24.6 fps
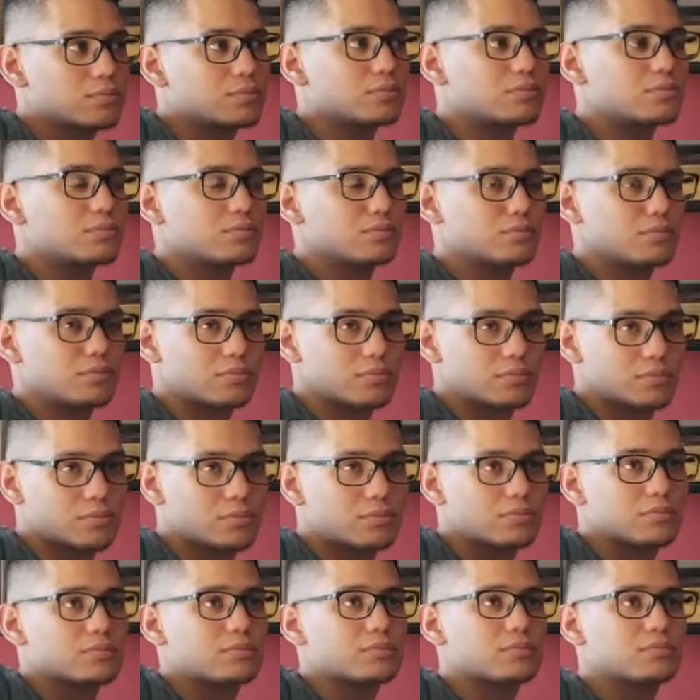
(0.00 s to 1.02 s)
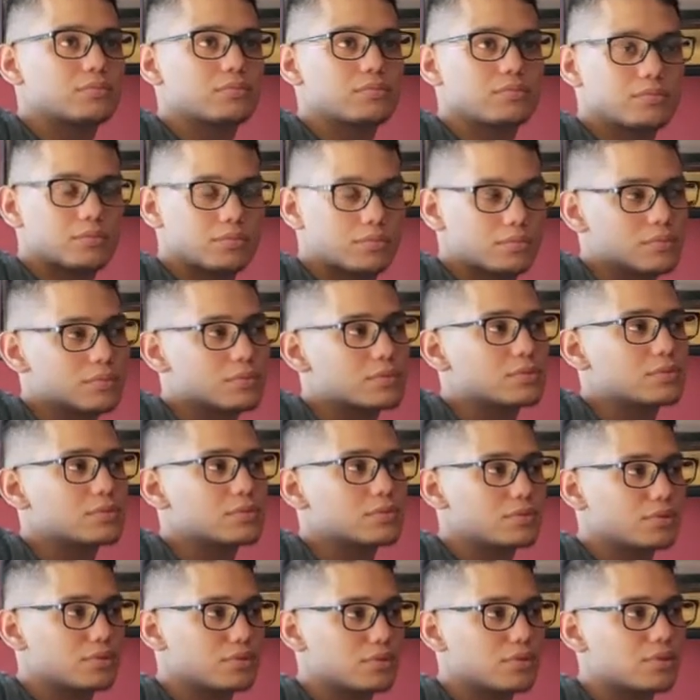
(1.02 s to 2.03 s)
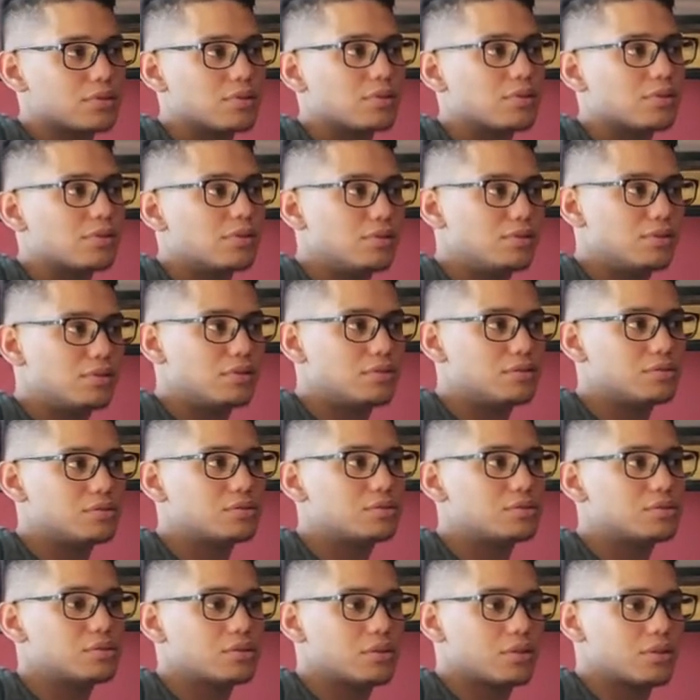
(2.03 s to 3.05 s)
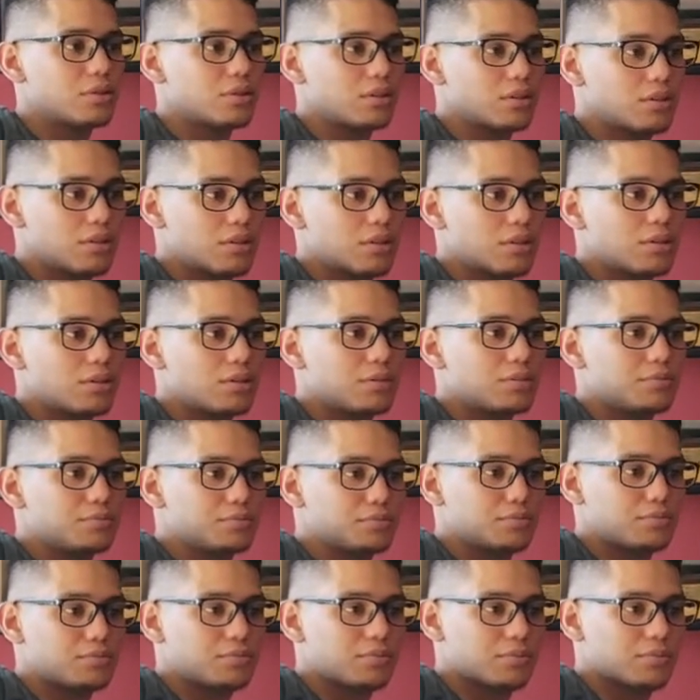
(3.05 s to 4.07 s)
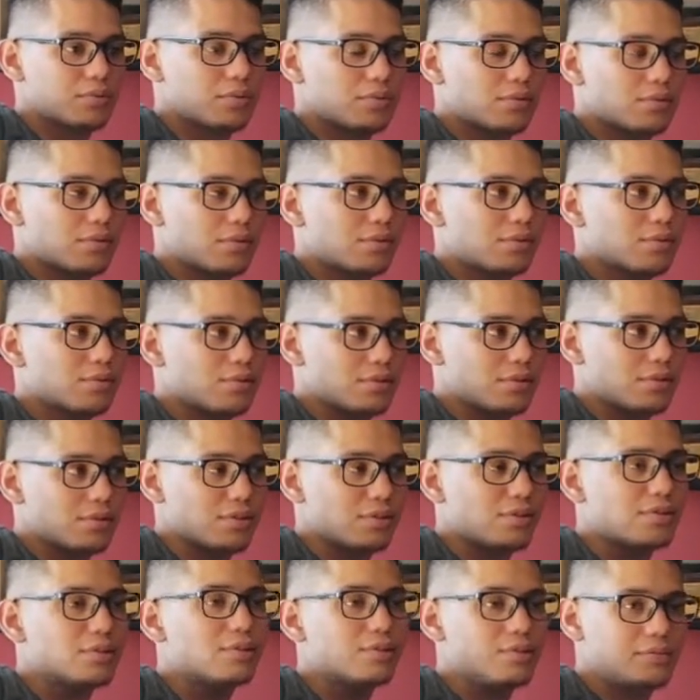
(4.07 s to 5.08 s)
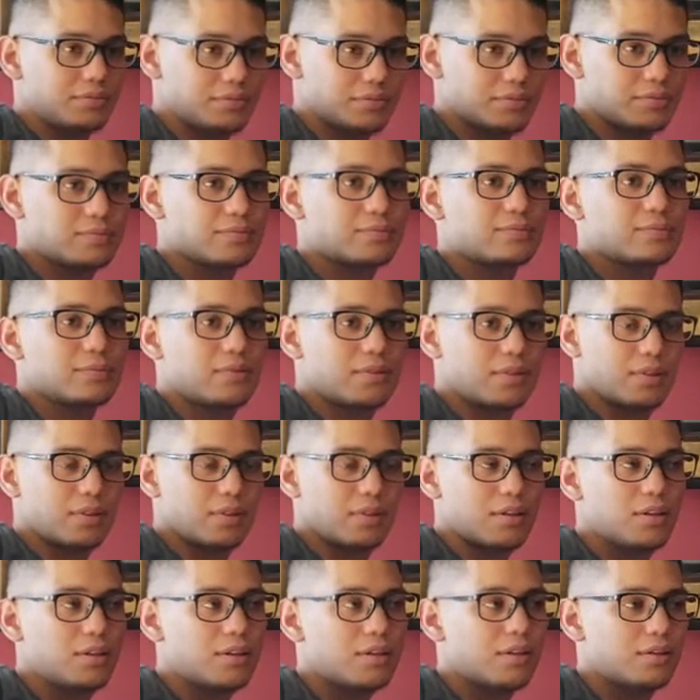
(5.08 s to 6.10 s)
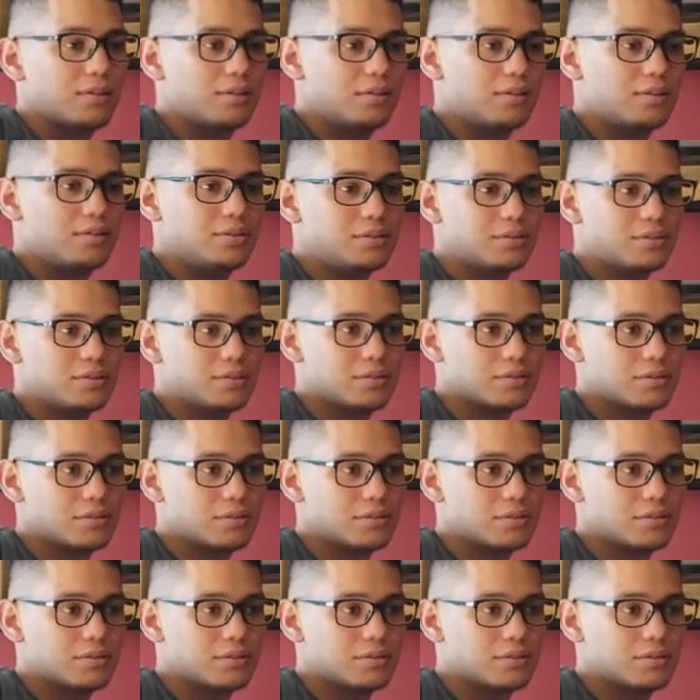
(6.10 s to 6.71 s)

The person shown says nothing.